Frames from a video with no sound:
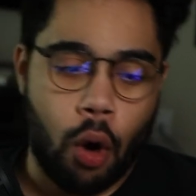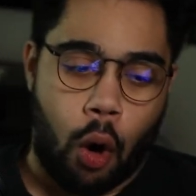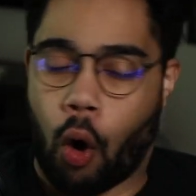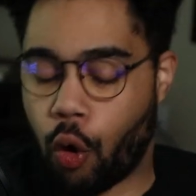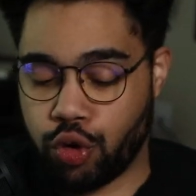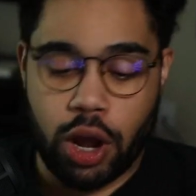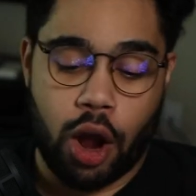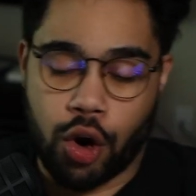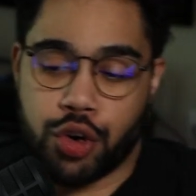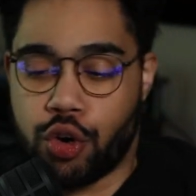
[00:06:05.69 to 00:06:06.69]
Oh yeah,
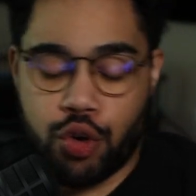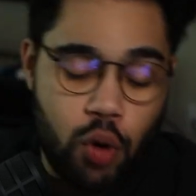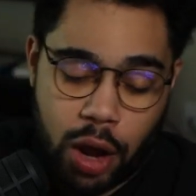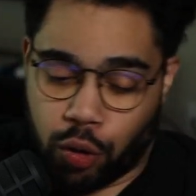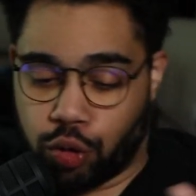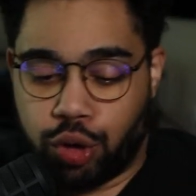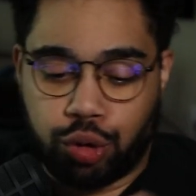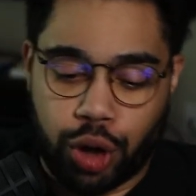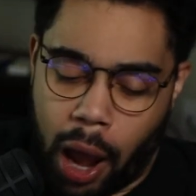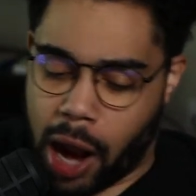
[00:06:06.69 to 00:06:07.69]
you, you ain't gonna do
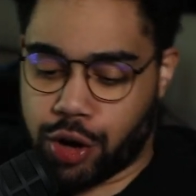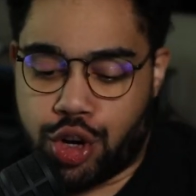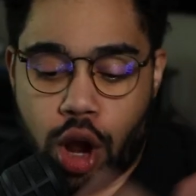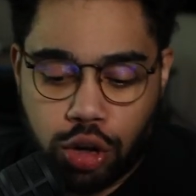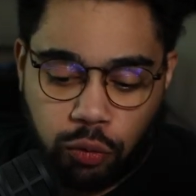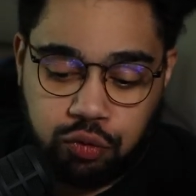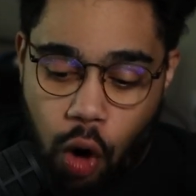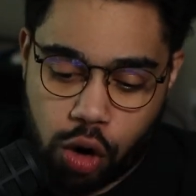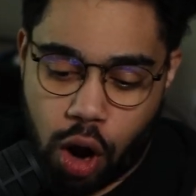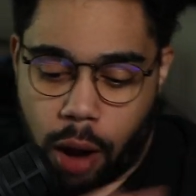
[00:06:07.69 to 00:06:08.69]
shit. Hey, shut the
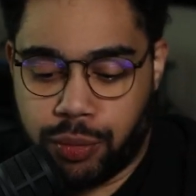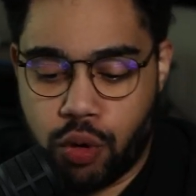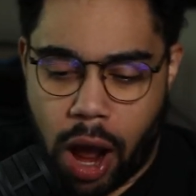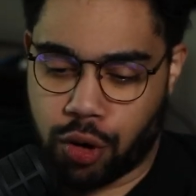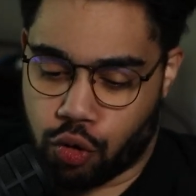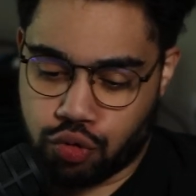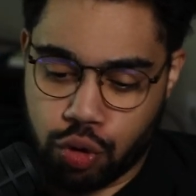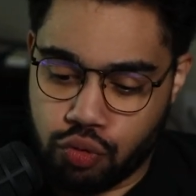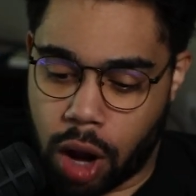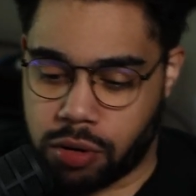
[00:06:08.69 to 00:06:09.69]
fuck up. You ain't gonna do
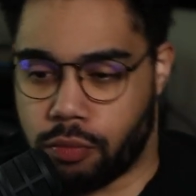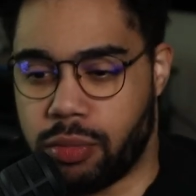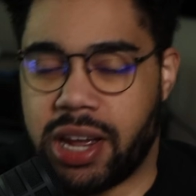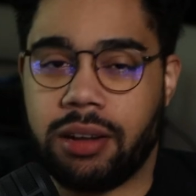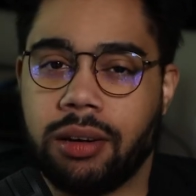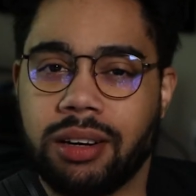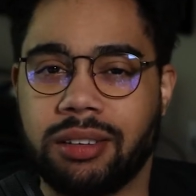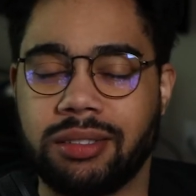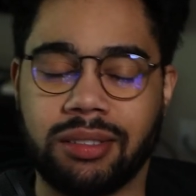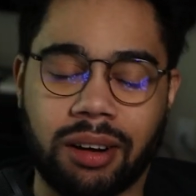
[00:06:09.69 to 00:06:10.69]
nothing. Me,
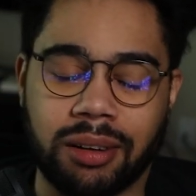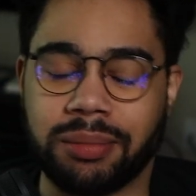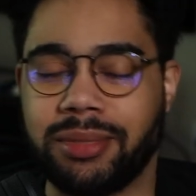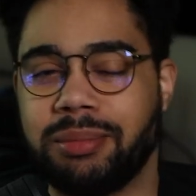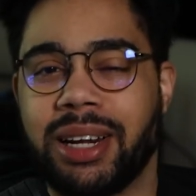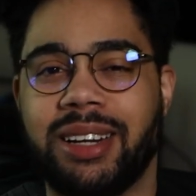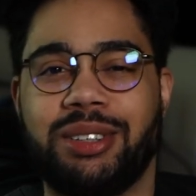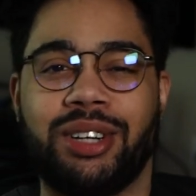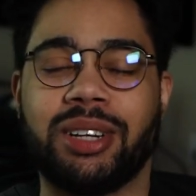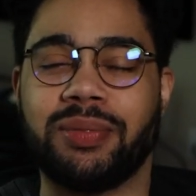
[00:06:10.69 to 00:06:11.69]
dog, man,
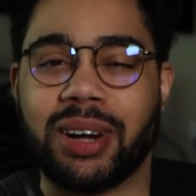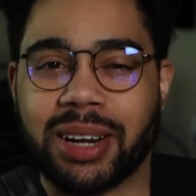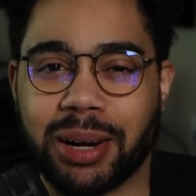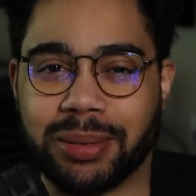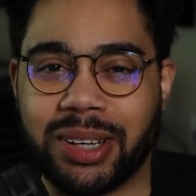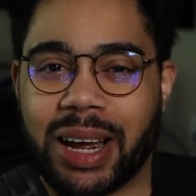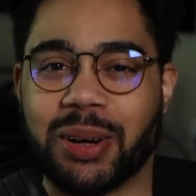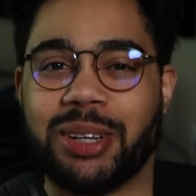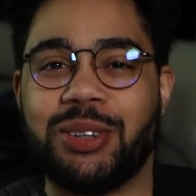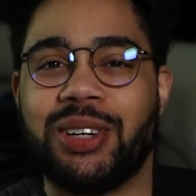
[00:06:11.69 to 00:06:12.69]
shut the fuck up. You ain't
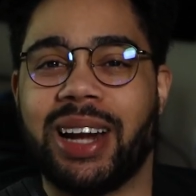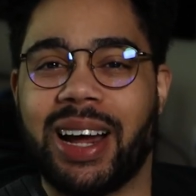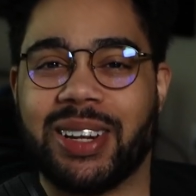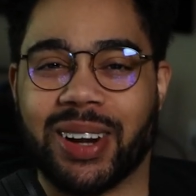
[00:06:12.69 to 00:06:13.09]
gonna do shit either.